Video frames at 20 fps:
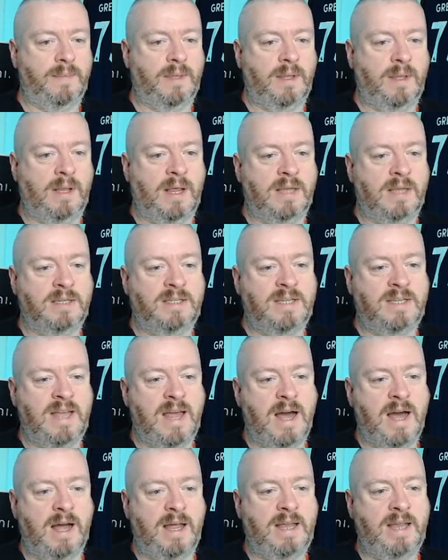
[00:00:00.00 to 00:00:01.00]
There's
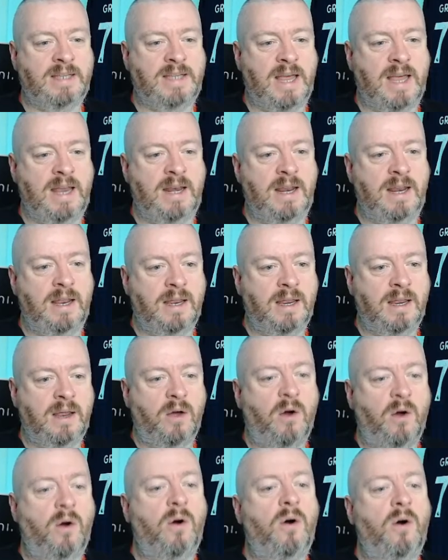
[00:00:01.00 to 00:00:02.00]
Dia, he's in.
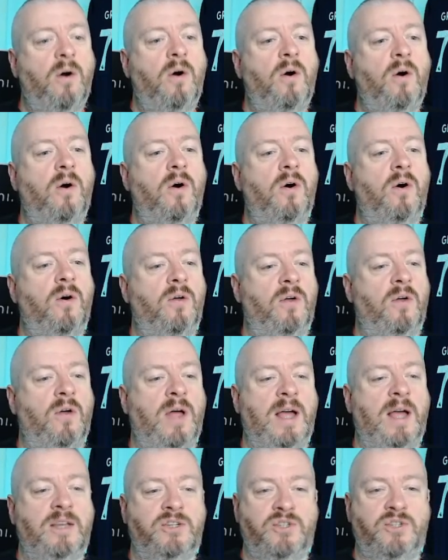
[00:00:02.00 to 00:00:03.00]
Oh,
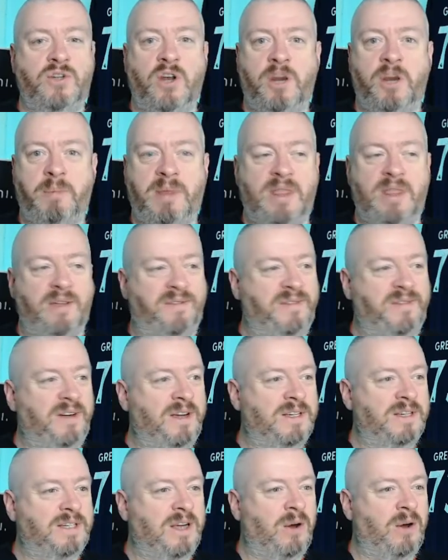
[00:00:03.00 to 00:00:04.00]
that should have been the
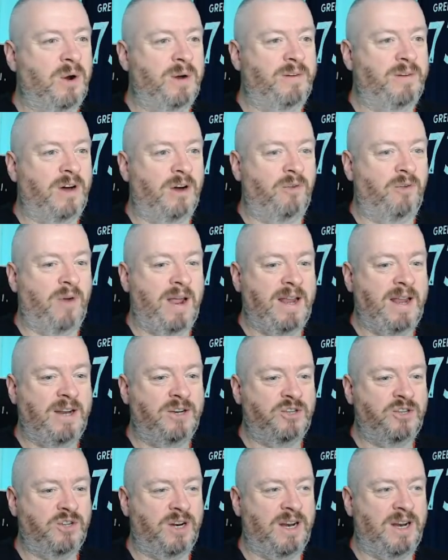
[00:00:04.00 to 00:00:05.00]
first goal of our reign,
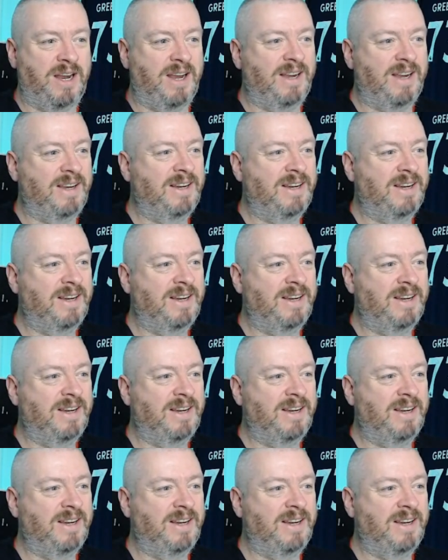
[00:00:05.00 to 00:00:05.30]
shouldn't it?